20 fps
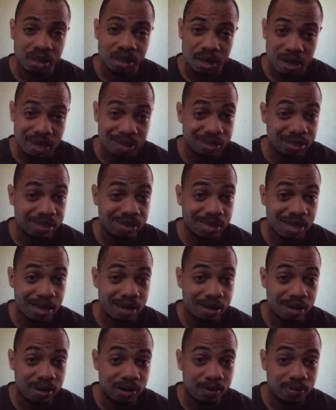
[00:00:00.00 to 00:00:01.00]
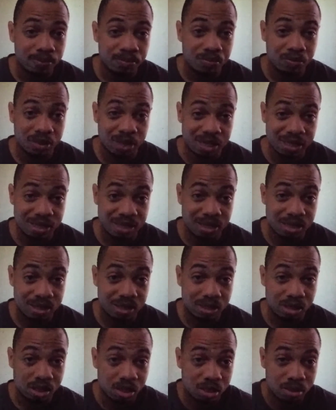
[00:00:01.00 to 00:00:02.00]
as I stated, this
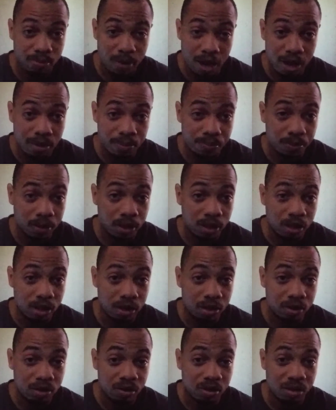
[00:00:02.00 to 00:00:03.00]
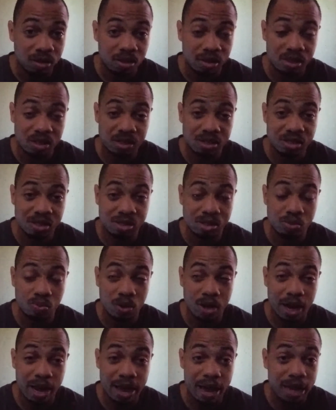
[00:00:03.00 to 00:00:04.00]
is just my opinion. This is
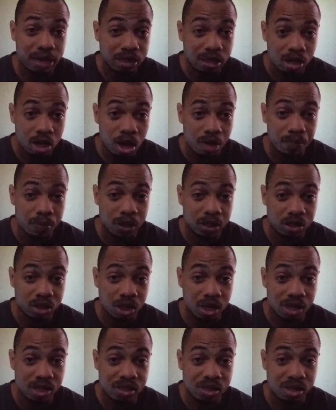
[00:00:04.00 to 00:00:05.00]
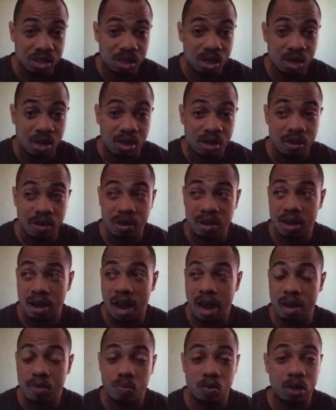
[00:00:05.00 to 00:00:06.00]
what I had to get off my chest.
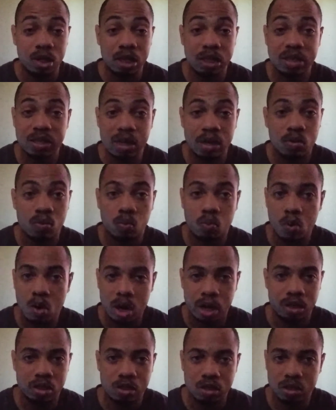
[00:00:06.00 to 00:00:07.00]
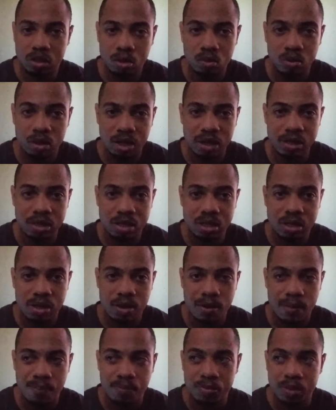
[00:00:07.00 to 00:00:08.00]
I really didn't want to do this,
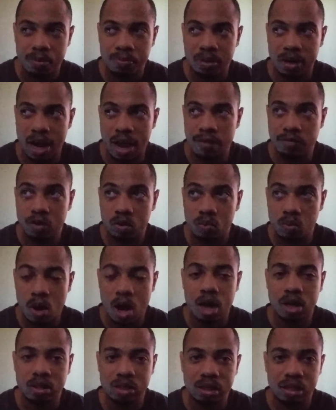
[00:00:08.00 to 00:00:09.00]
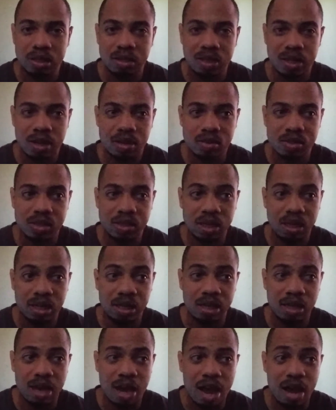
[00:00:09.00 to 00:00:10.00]
but after watching the
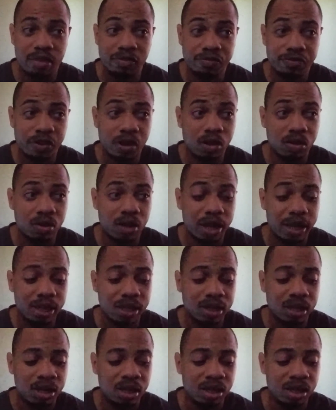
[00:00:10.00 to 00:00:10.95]
DLC, I felt like